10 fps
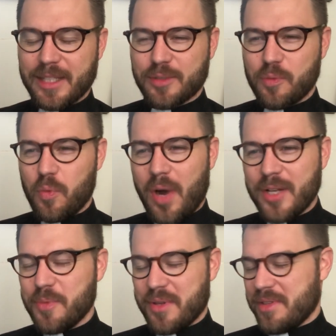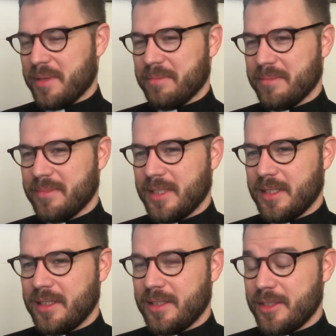us one with him."
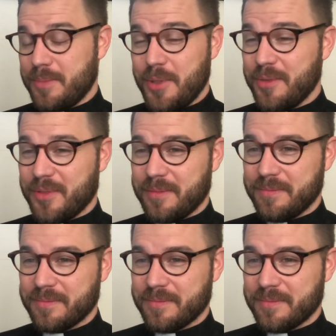It's beautiful.